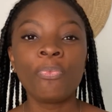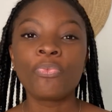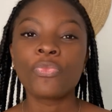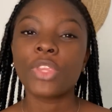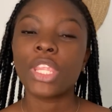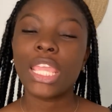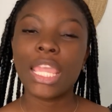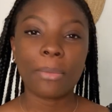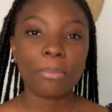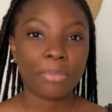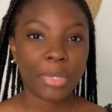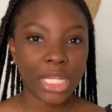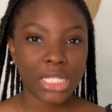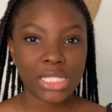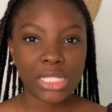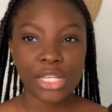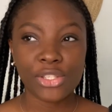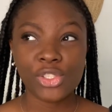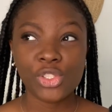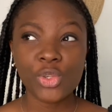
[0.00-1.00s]
get better.
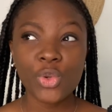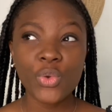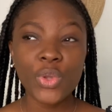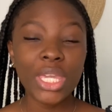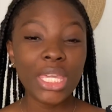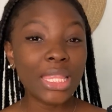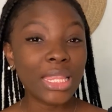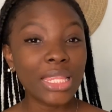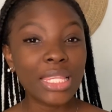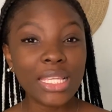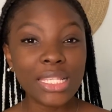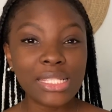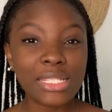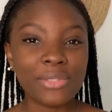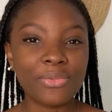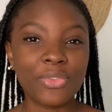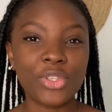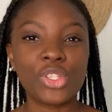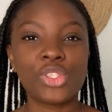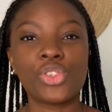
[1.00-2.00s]
So in this
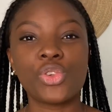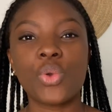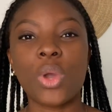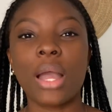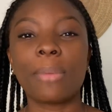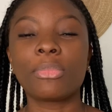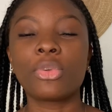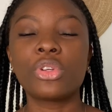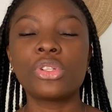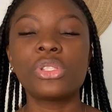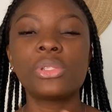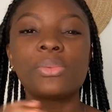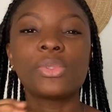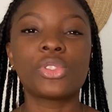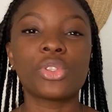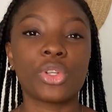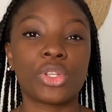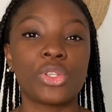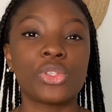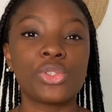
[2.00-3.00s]
video, I'm going to be
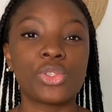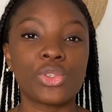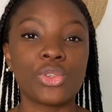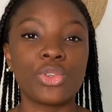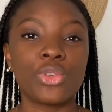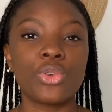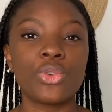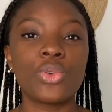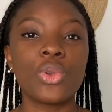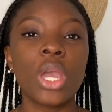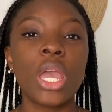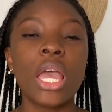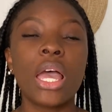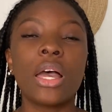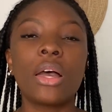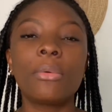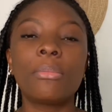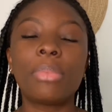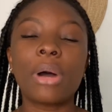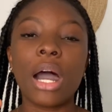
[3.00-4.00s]
talking to you
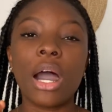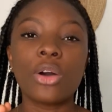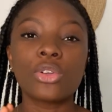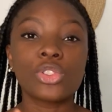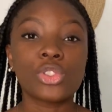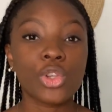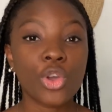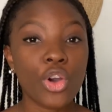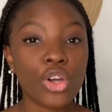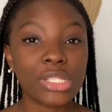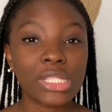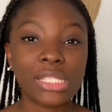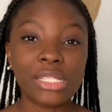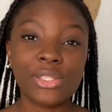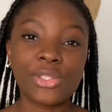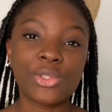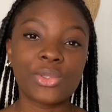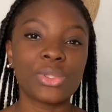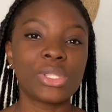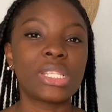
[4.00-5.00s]
about courses
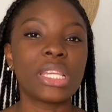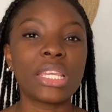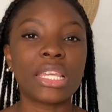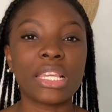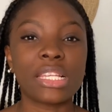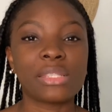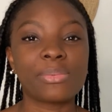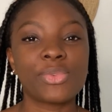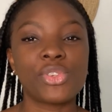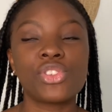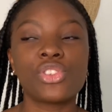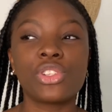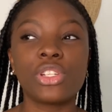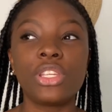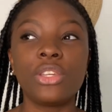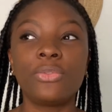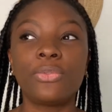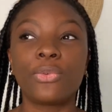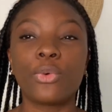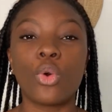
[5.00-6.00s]
to take, especially
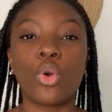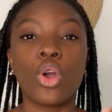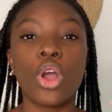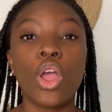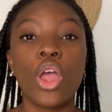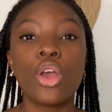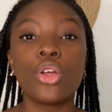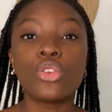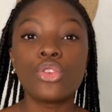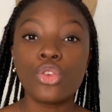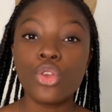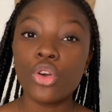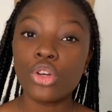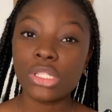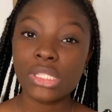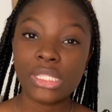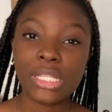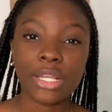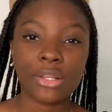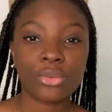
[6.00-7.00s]
for
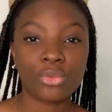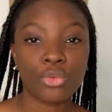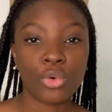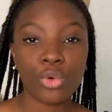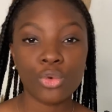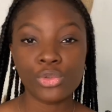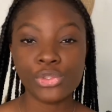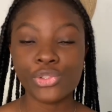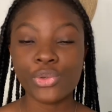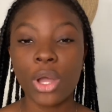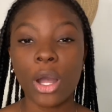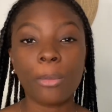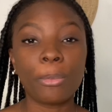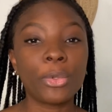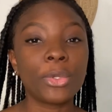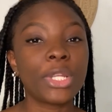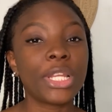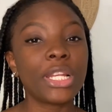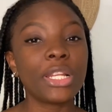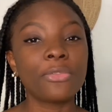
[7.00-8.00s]
non-tech roles. So I
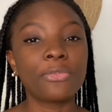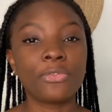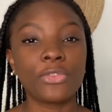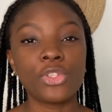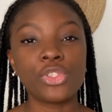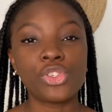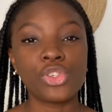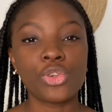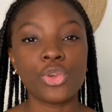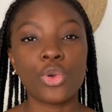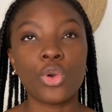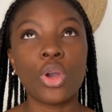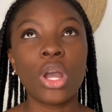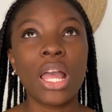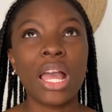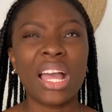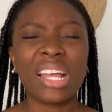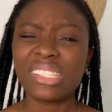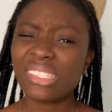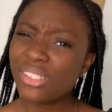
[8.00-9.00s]
uploaded a video,
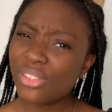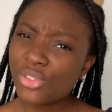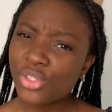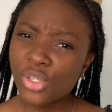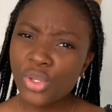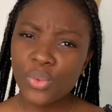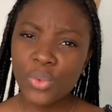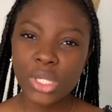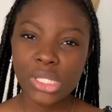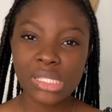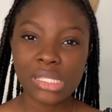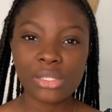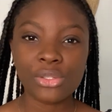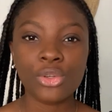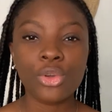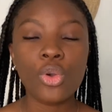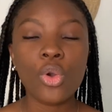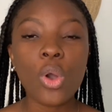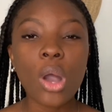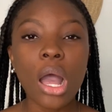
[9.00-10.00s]
I think 2 weeks
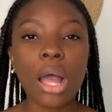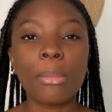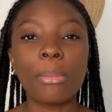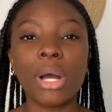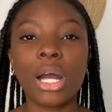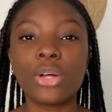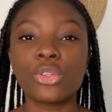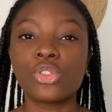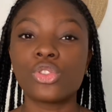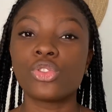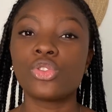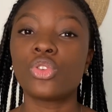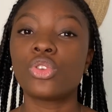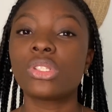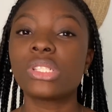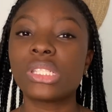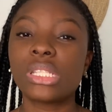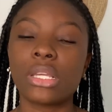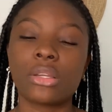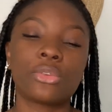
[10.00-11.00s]
ago, about
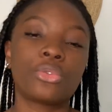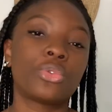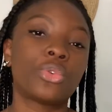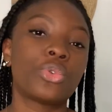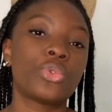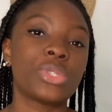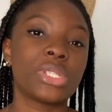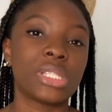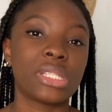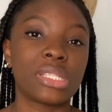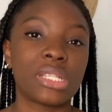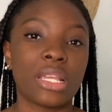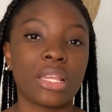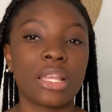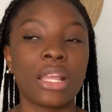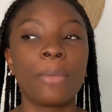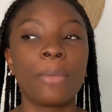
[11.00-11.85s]
non-tech roles in tech.